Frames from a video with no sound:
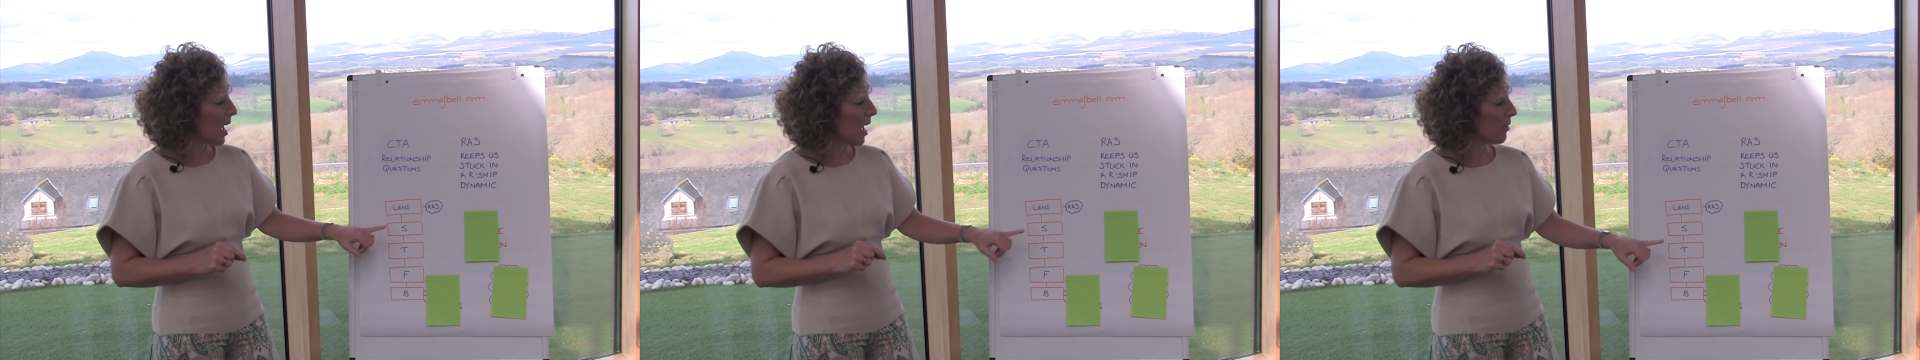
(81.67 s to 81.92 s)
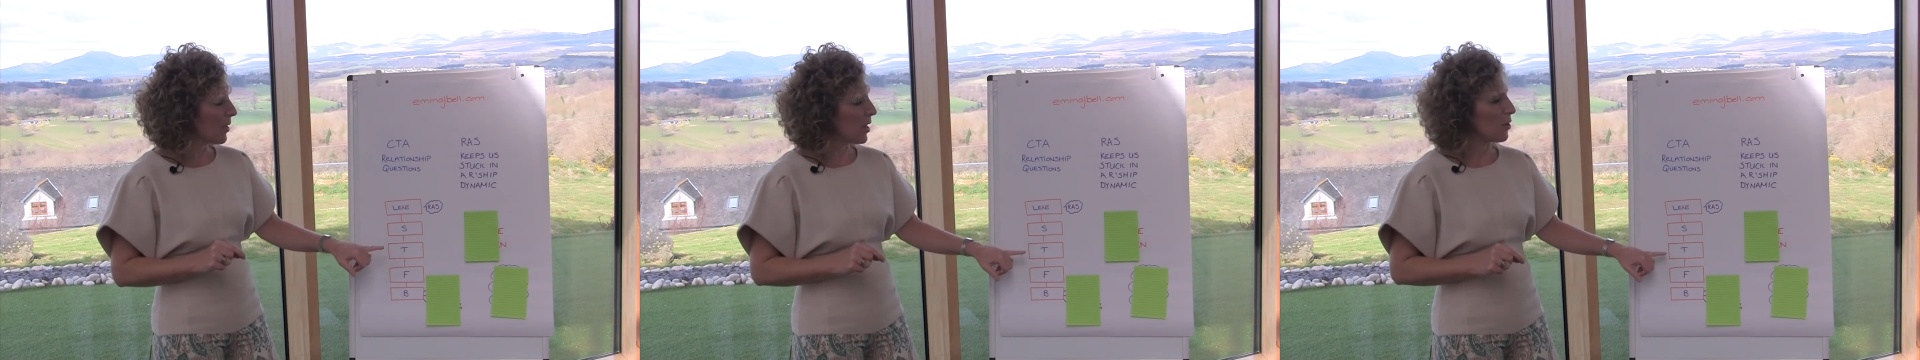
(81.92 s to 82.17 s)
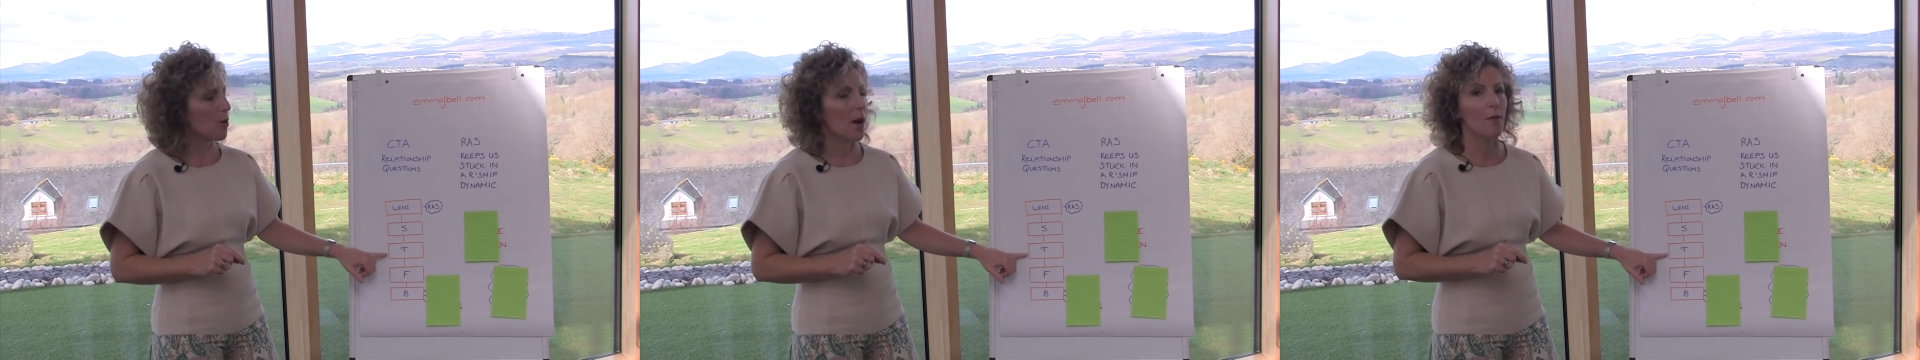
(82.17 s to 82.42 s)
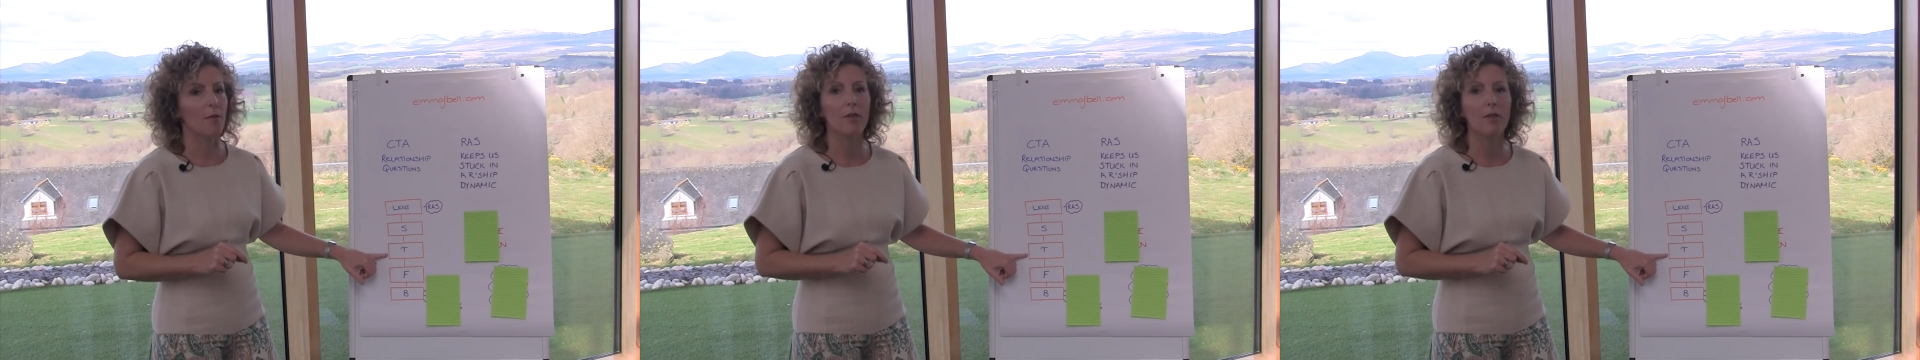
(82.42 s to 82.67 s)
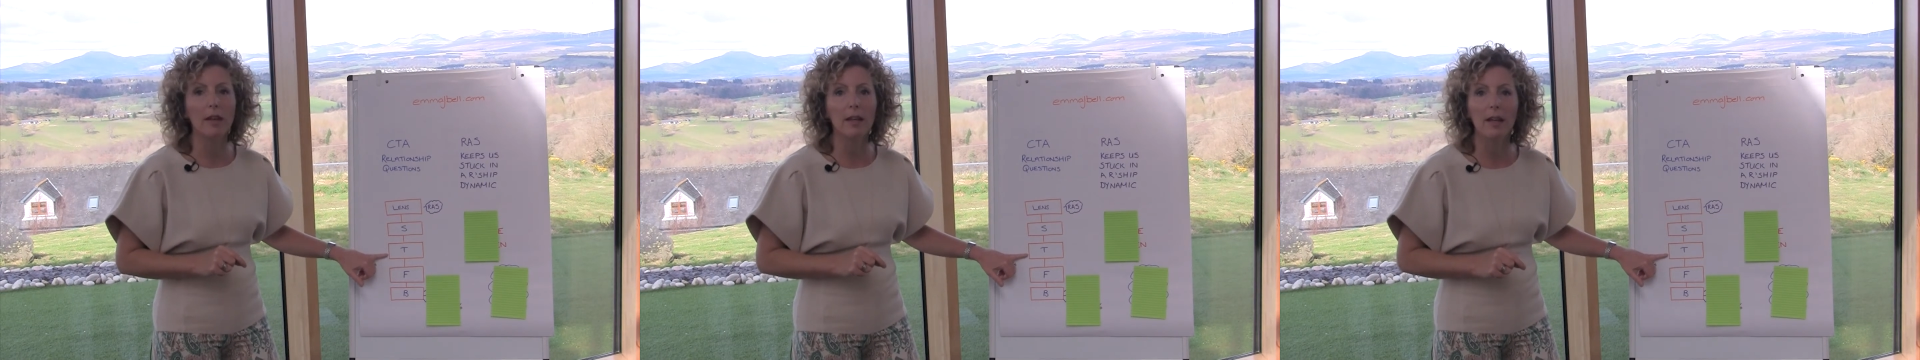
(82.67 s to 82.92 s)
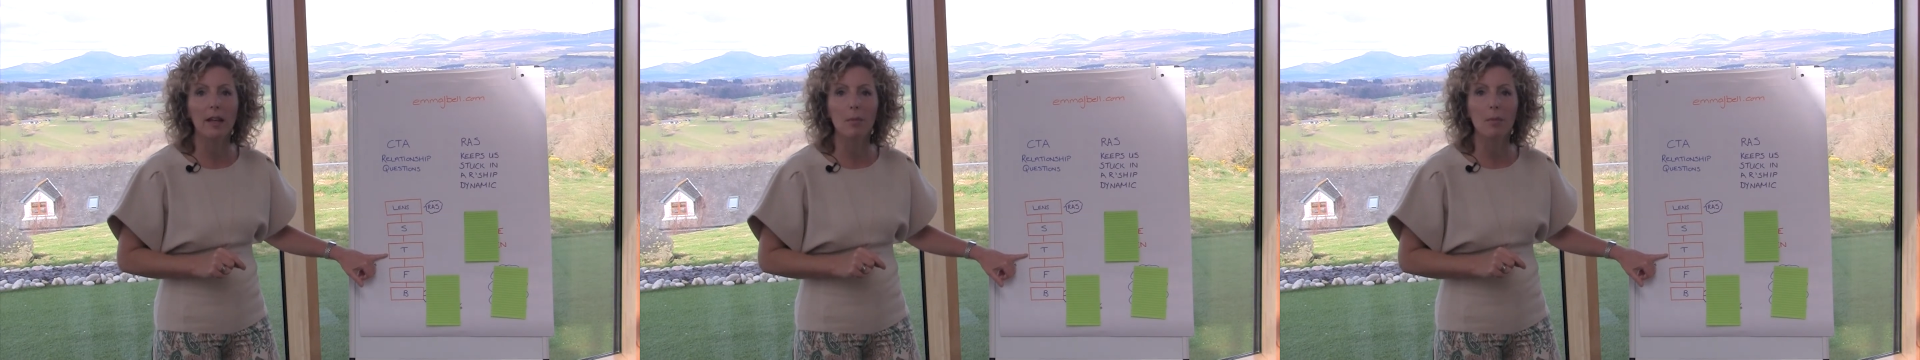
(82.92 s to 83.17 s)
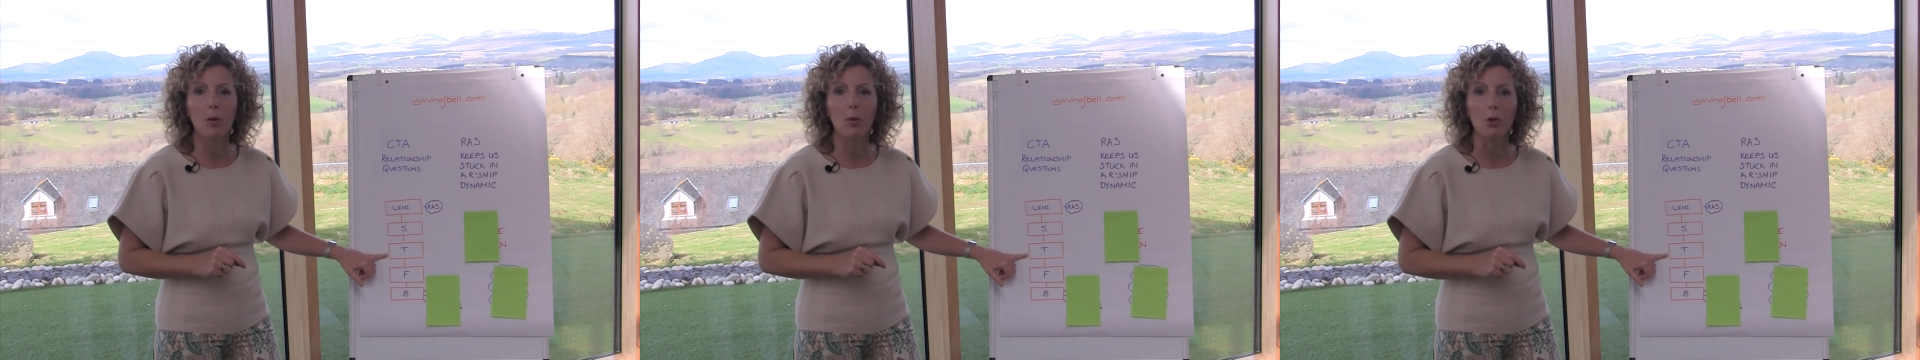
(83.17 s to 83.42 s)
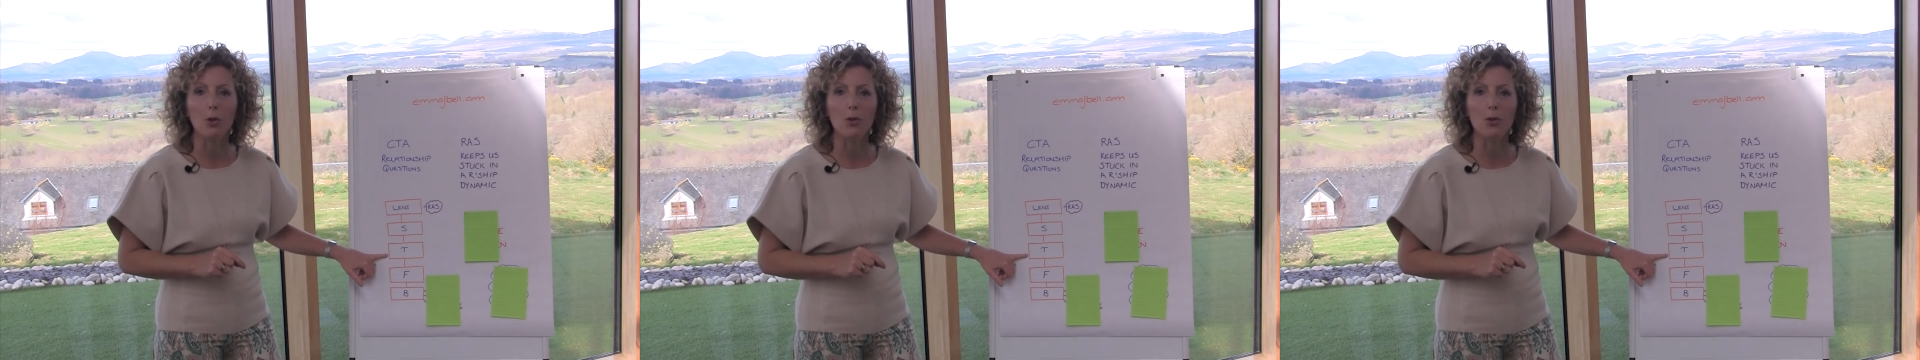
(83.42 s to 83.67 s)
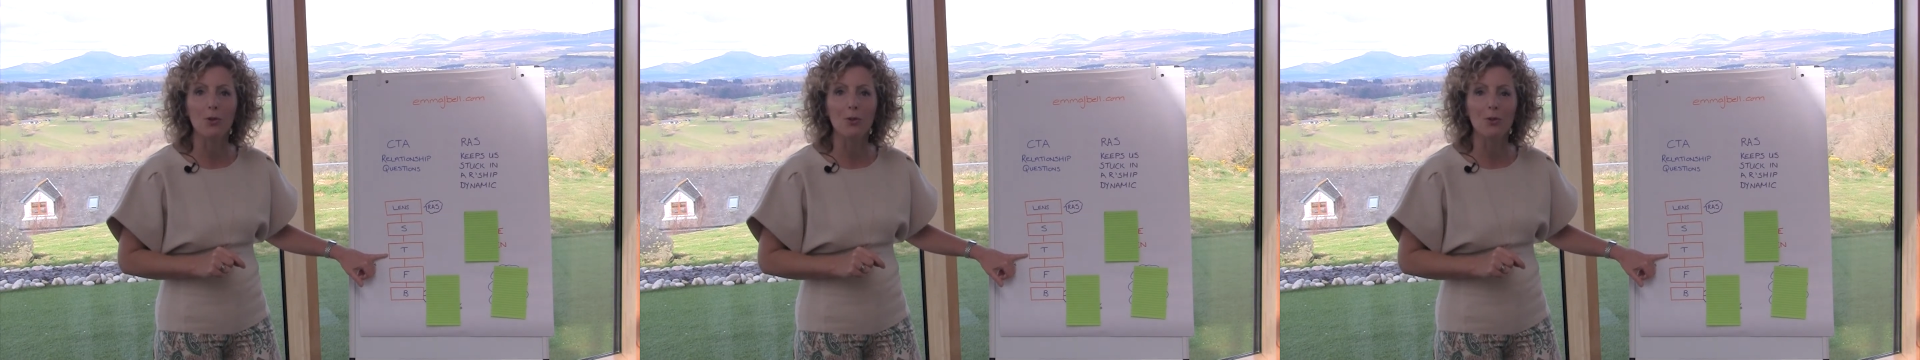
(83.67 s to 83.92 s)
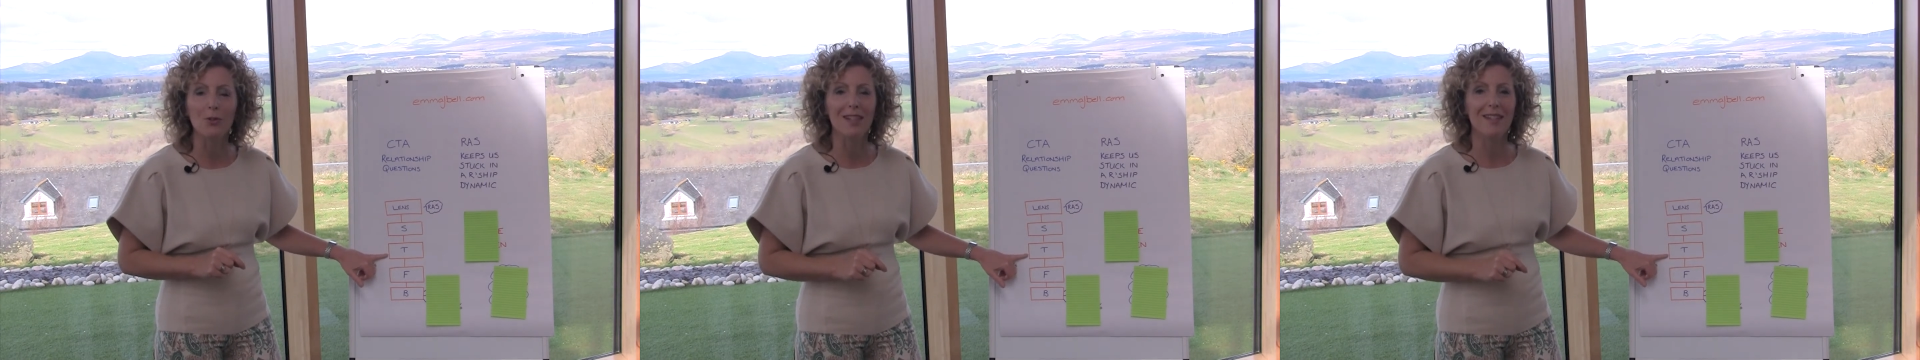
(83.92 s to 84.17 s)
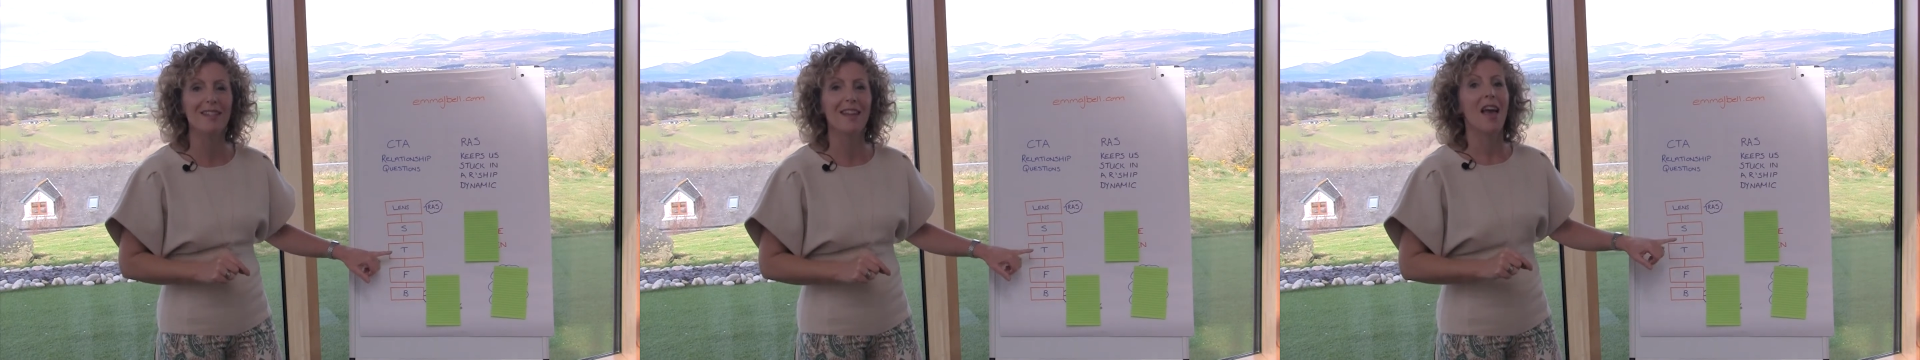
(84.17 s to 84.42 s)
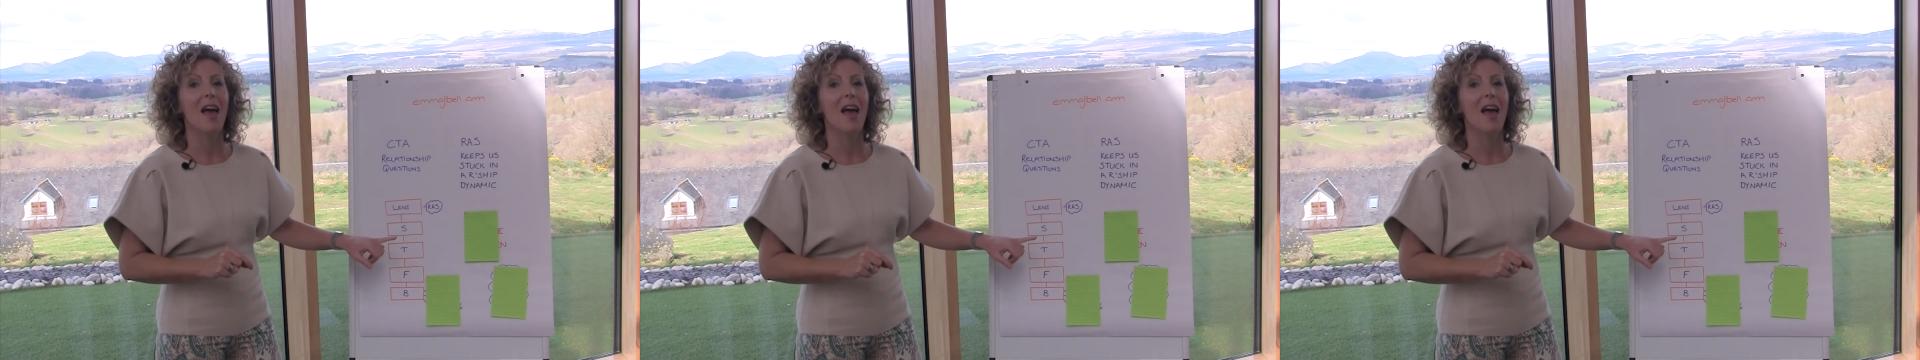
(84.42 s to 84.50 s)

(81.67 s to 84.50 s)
And then you have thinking about what you do notice,